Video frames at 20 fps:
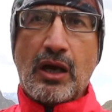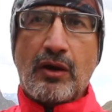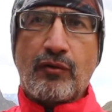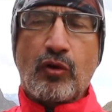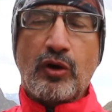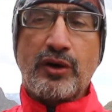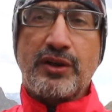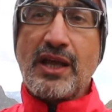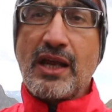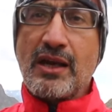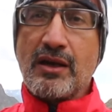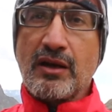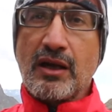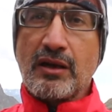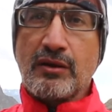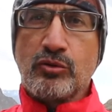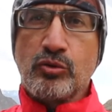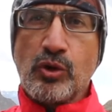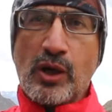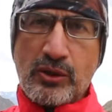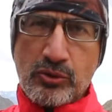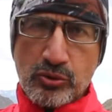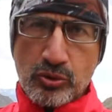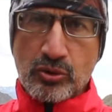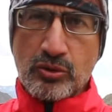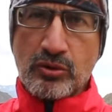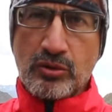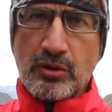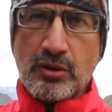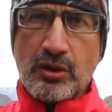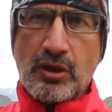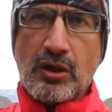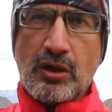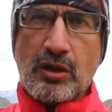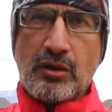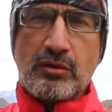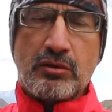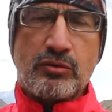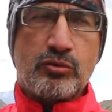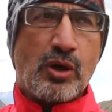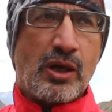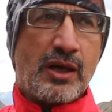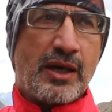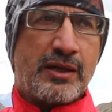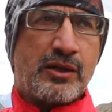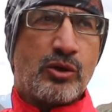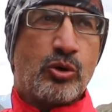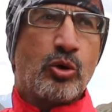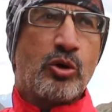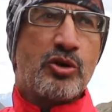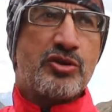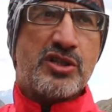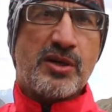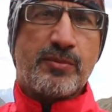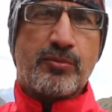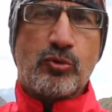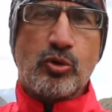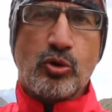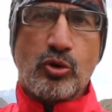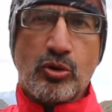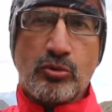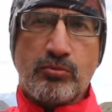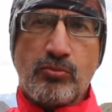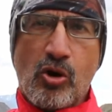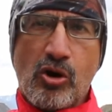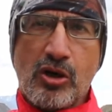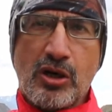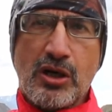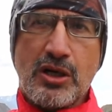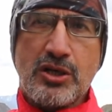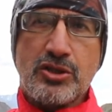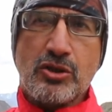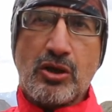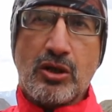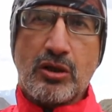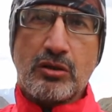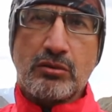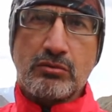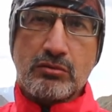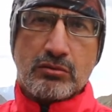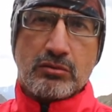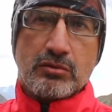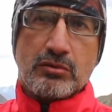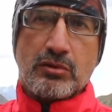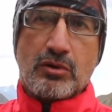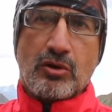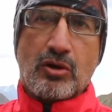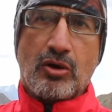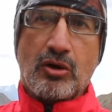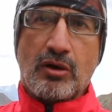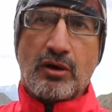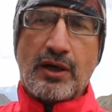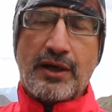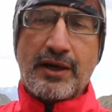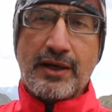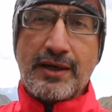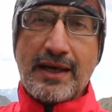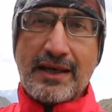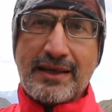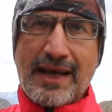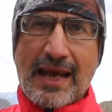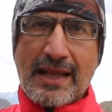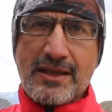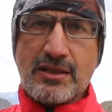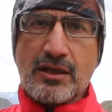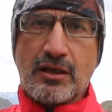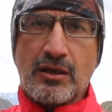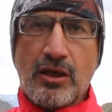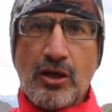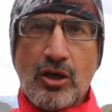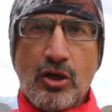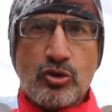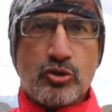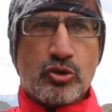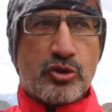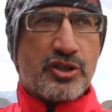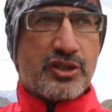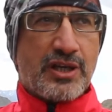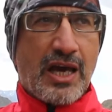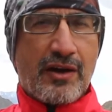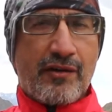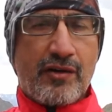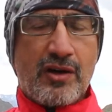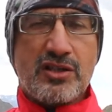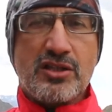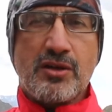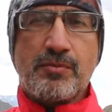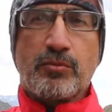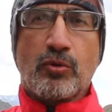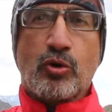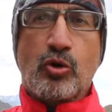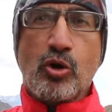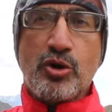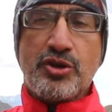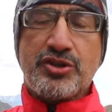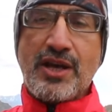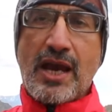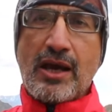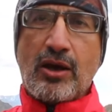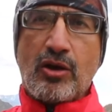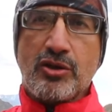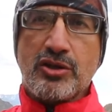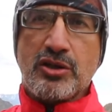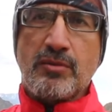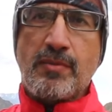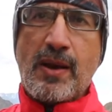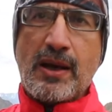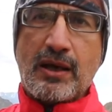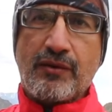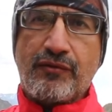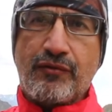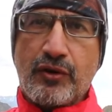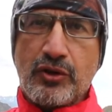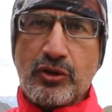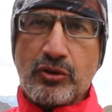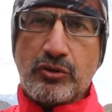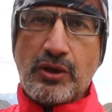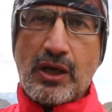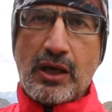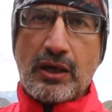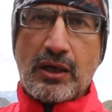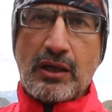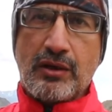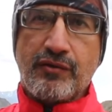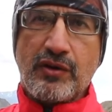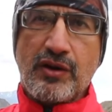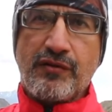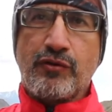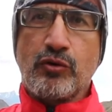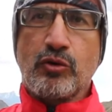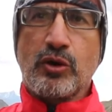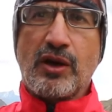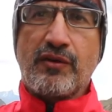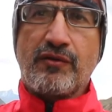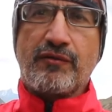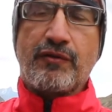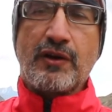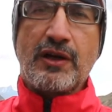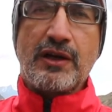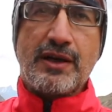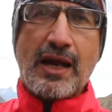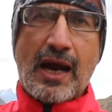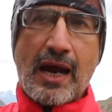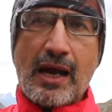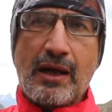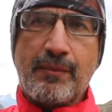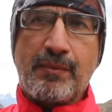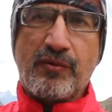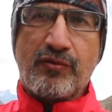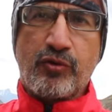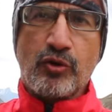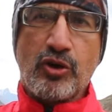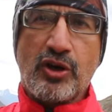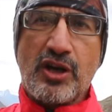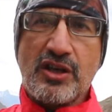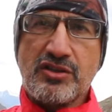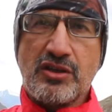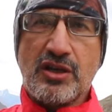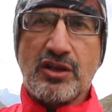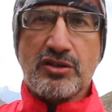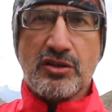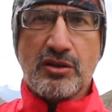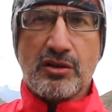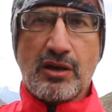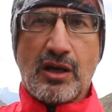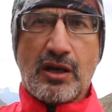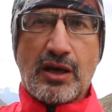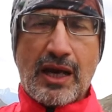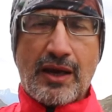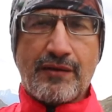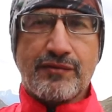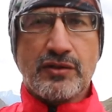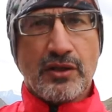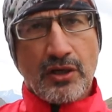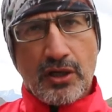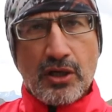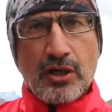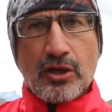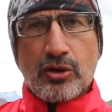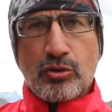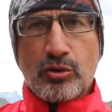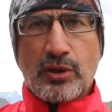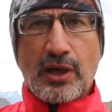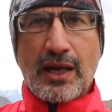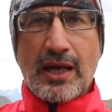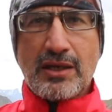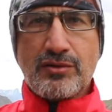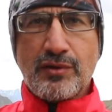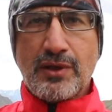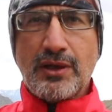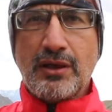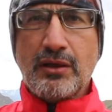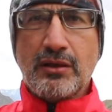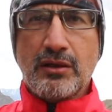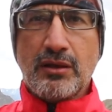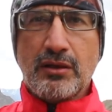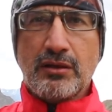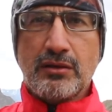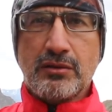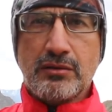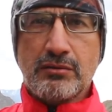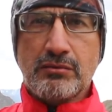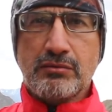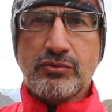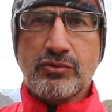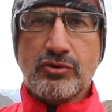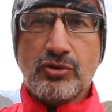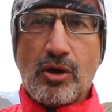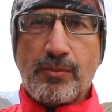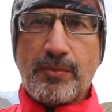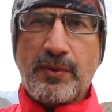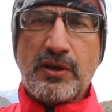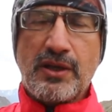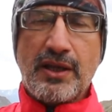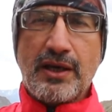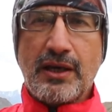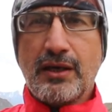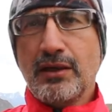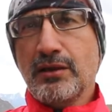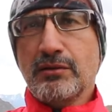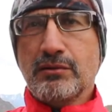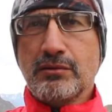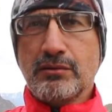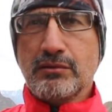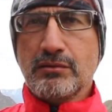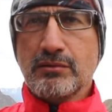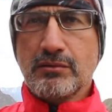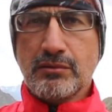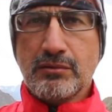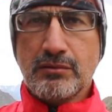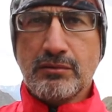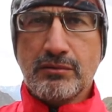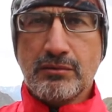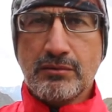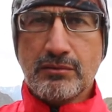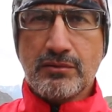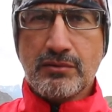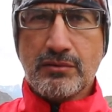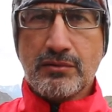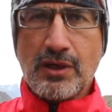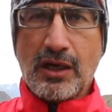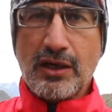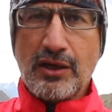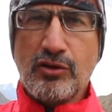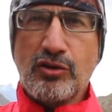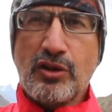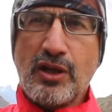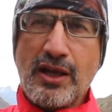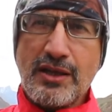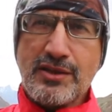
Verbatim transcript: What then do I do? Do I let the whole trip go bonkers or, or let it get cancelled? So this caravan is a good psychological backup for you that even if you get feel tired before your destination arrives, you can as well uh, stop it there and continue the